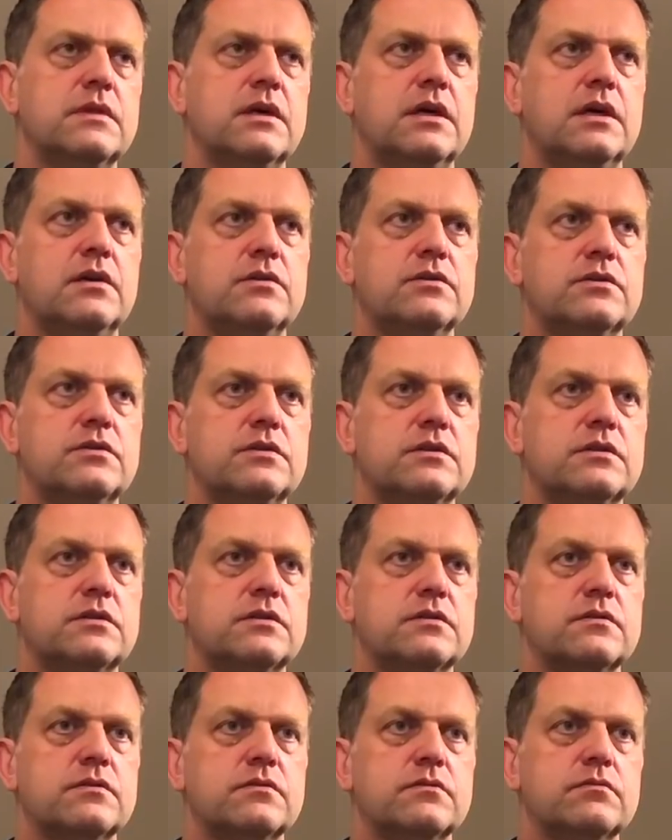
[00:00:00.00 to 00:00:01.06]
also
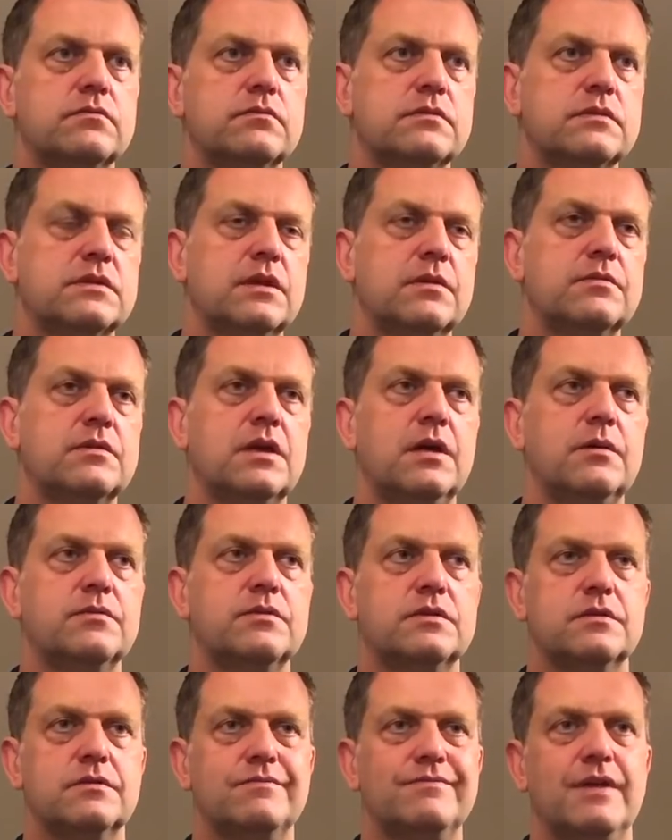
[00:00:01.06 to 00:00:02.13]
it's
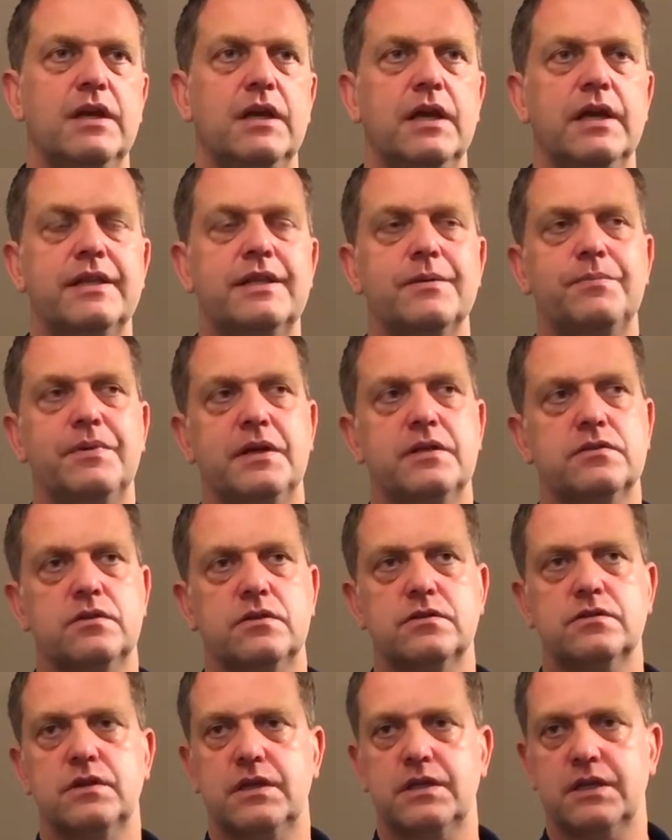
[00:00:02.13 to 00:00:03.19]
sometimes it depends
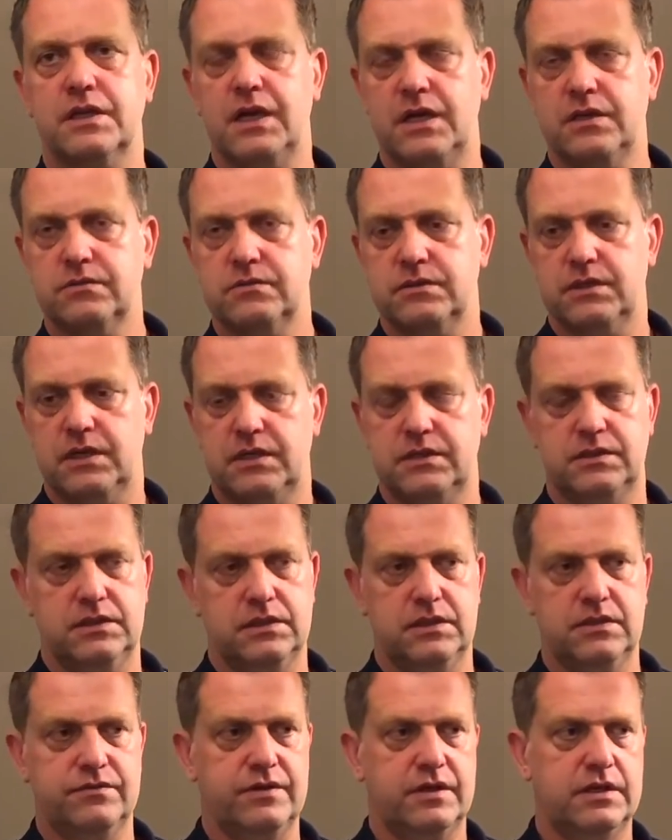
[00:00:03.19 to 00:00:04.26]
also on the country. I
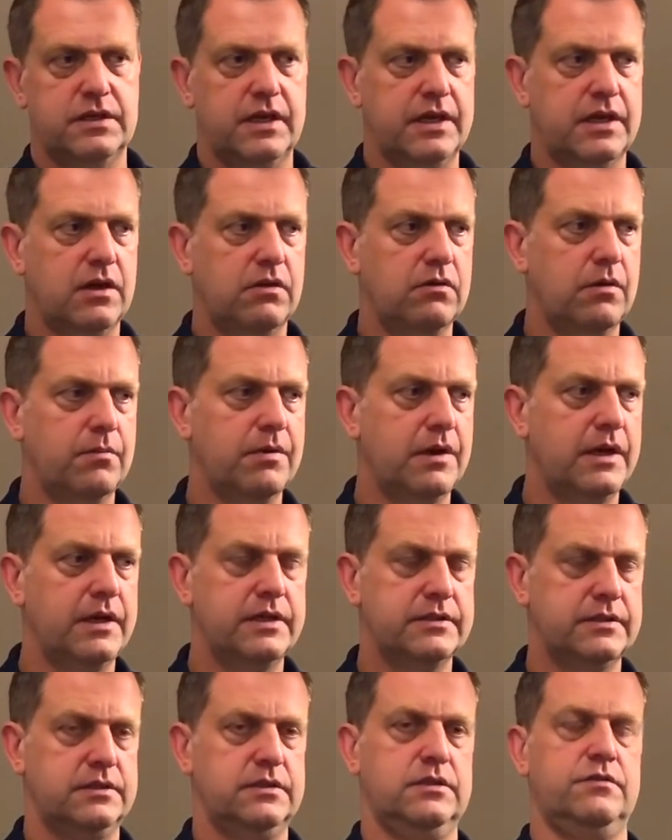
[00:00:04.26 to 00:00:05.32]
think if I take our
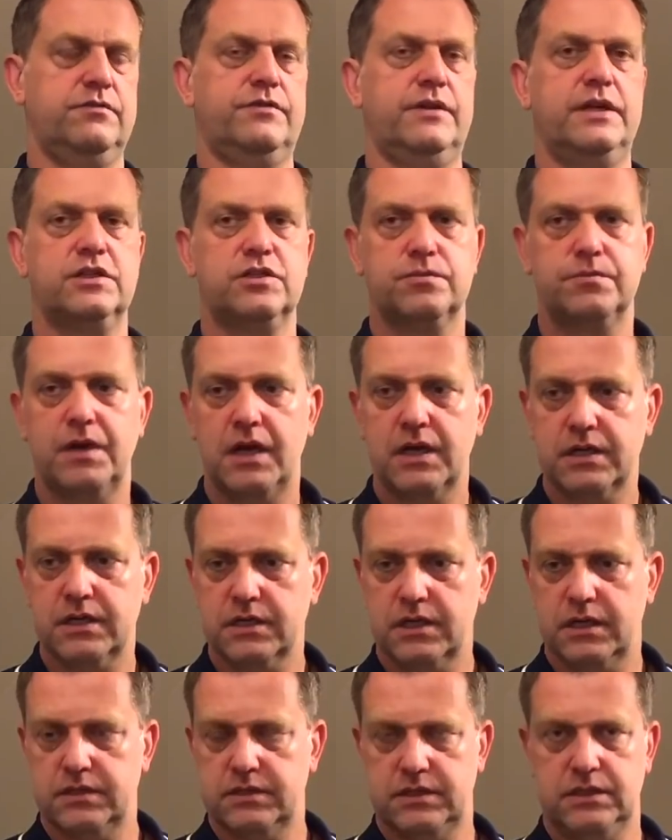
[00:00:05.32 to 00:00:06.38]
blades in the French market,
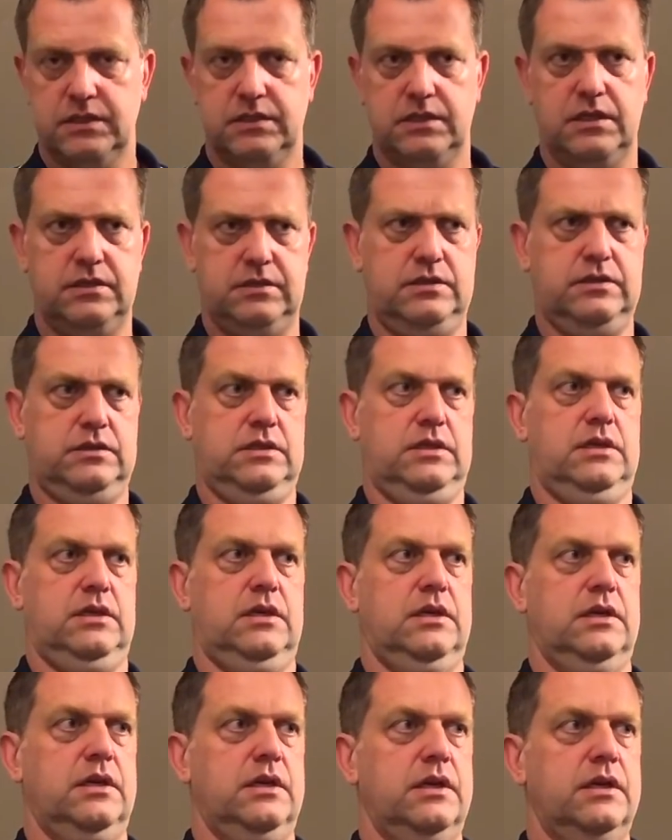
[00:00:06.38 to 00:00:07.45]
I think
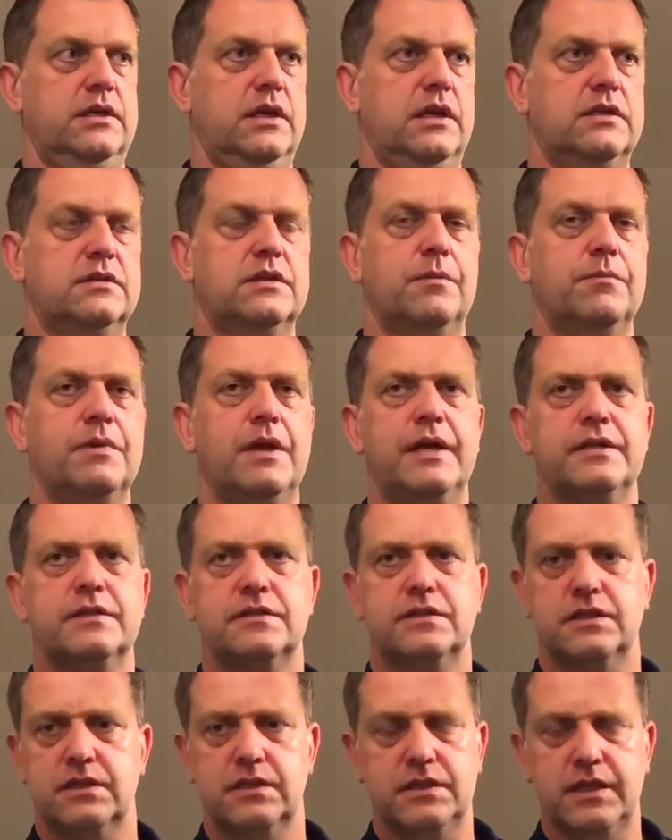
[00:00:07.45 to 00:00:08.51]
there are some blades
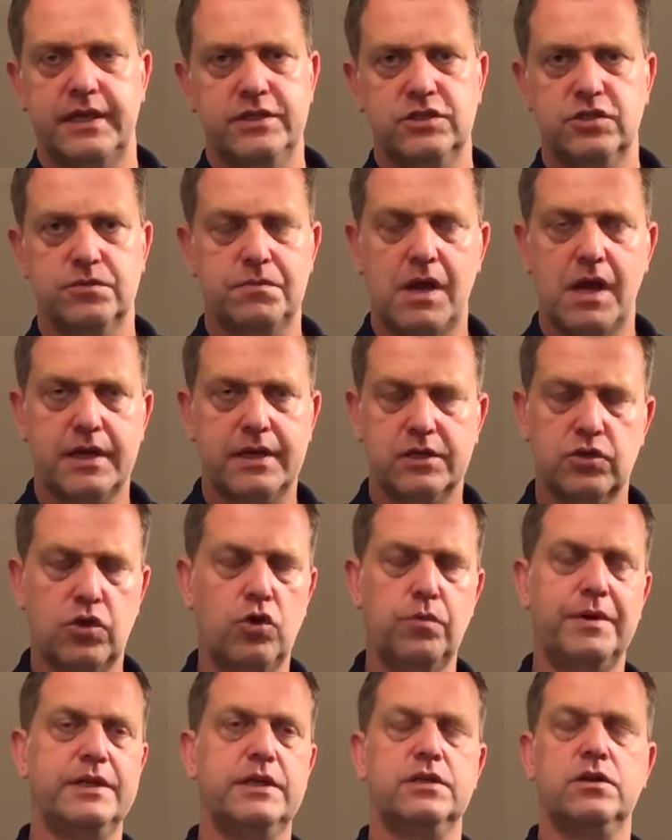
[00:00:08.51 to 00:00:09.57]
that in the Asian market
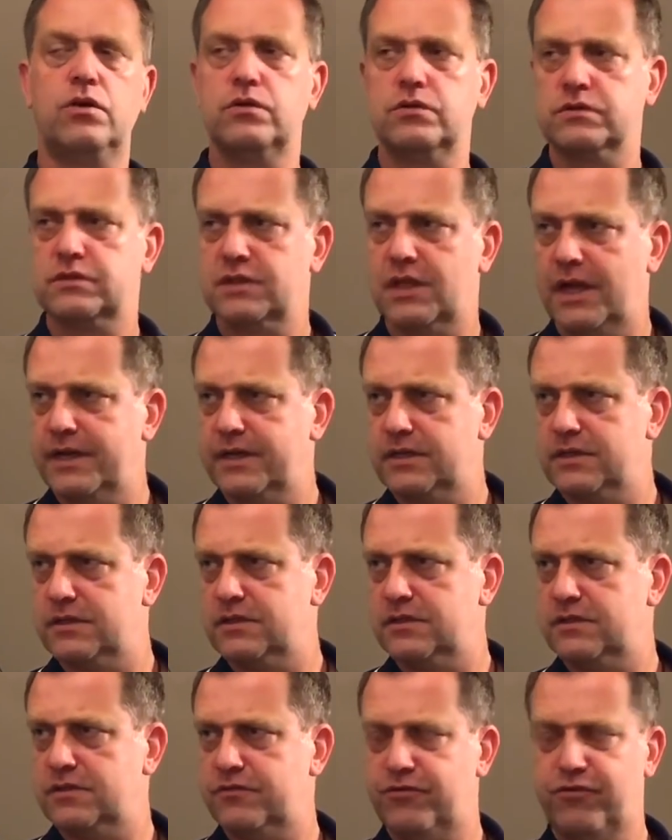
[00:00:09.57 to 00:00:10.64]
nobody knows, like
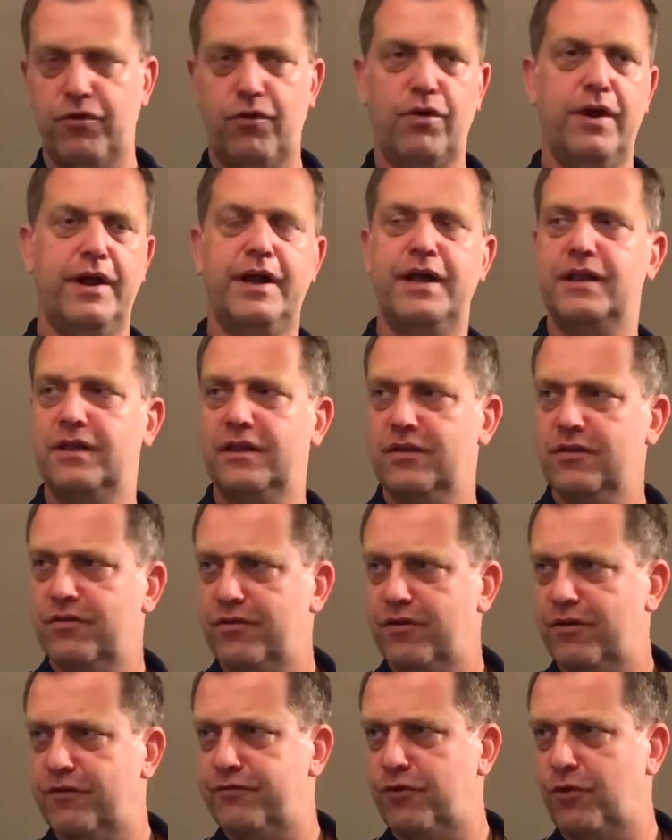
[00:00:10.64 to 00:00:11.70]
4L
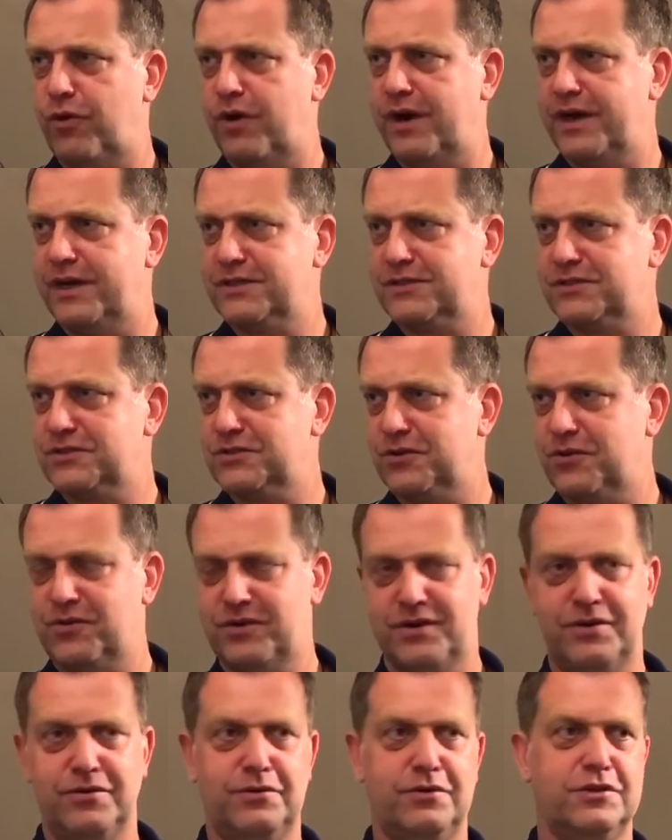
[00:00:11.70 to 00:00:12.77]
or 4S
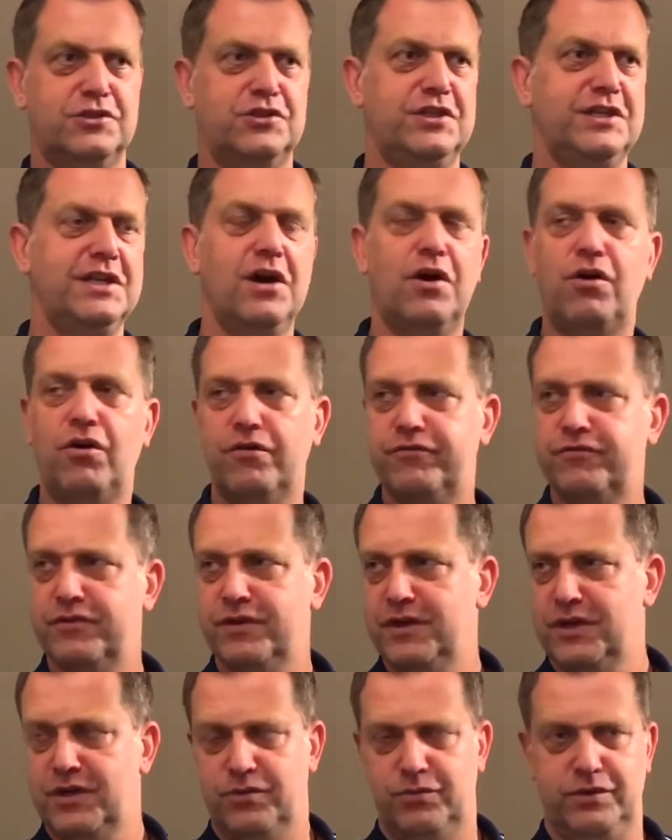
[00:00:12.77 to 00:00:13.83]
or Sheila Off,
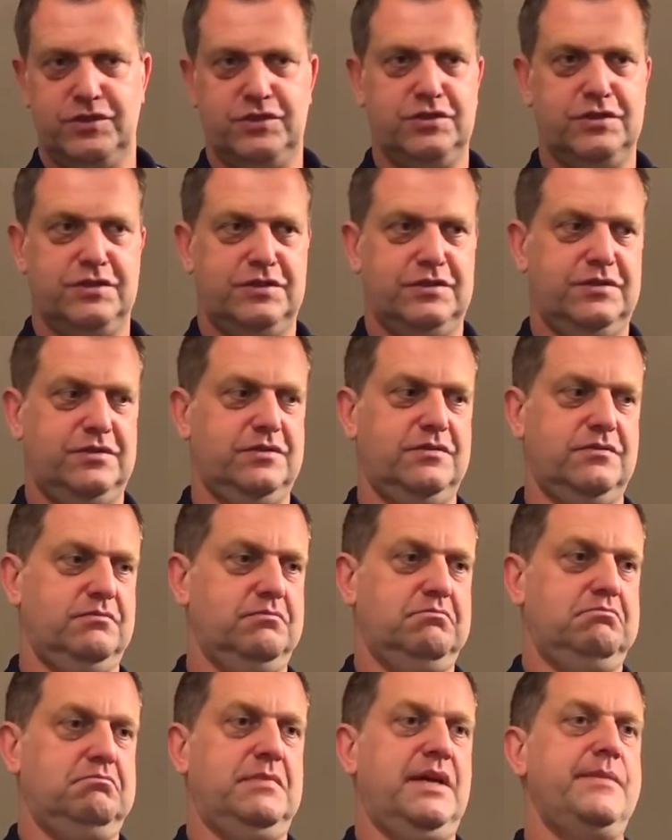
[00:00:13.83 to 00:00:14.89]
which is
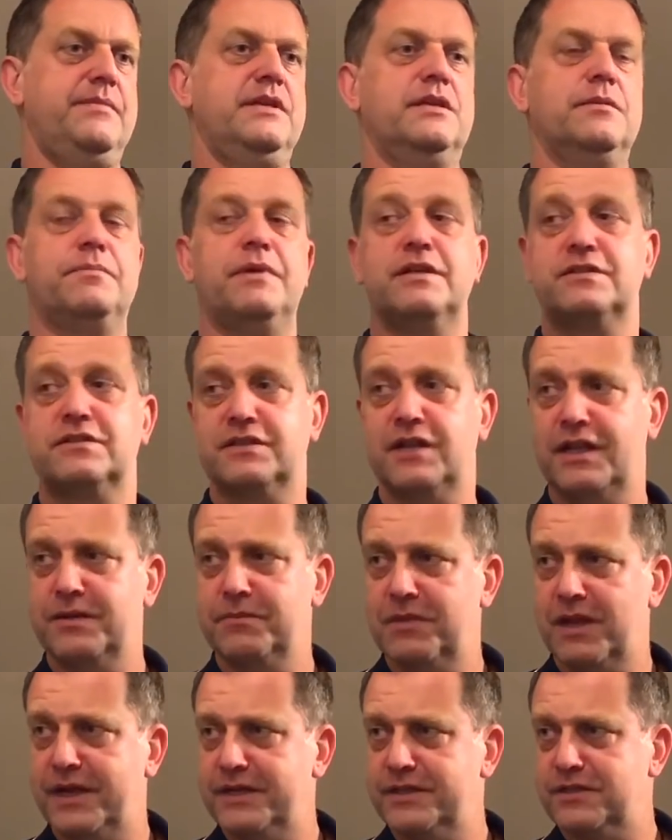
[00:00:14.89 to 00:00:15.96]
maybe the best-selling
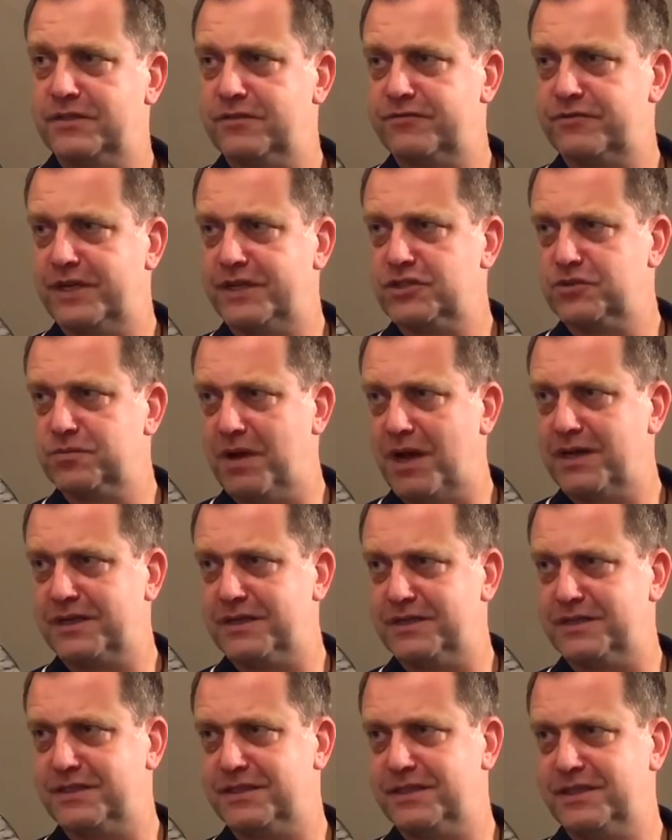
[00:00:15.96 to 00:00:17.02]
blade in the French
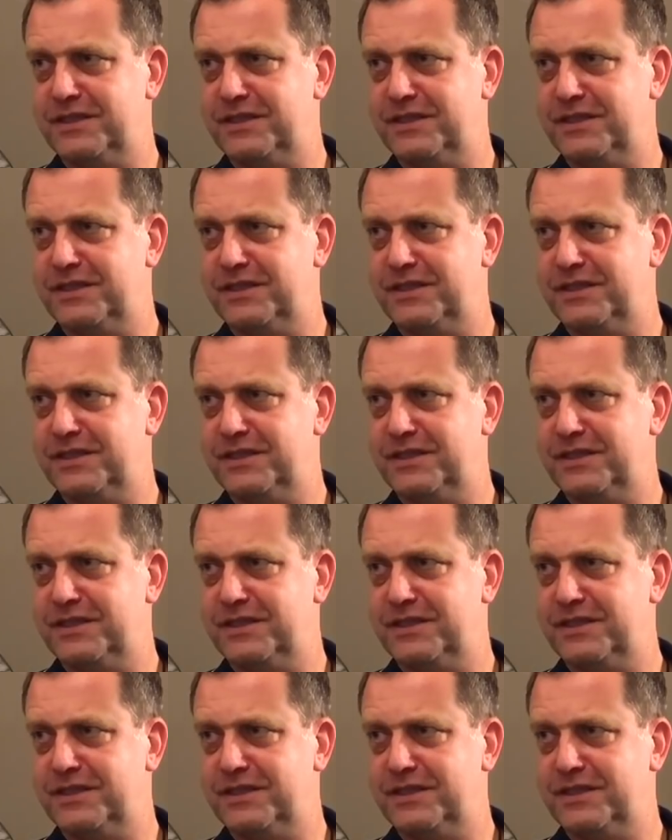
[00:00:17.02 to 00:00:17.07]
market.